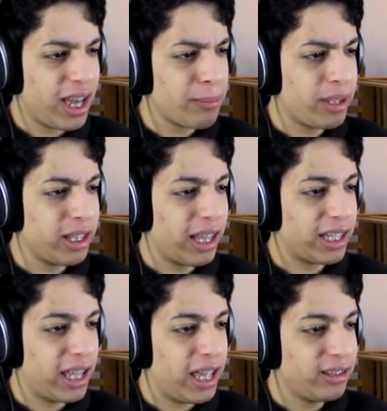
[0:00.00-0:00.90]
gotta be like
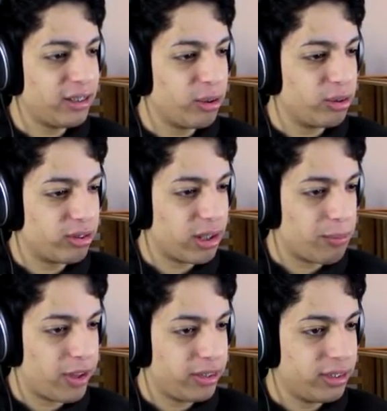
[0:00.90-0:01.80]
an antidote or
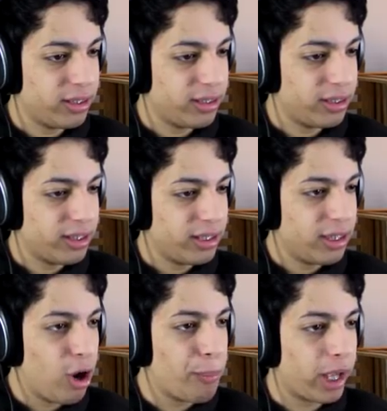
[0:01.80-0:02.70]
something.
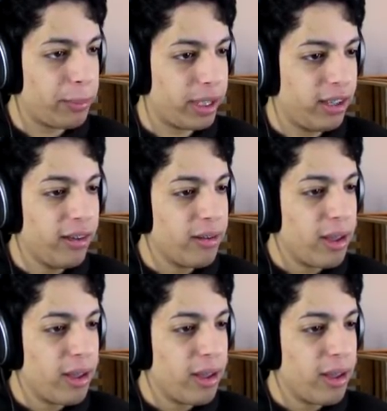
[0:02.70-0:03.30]
No, baby!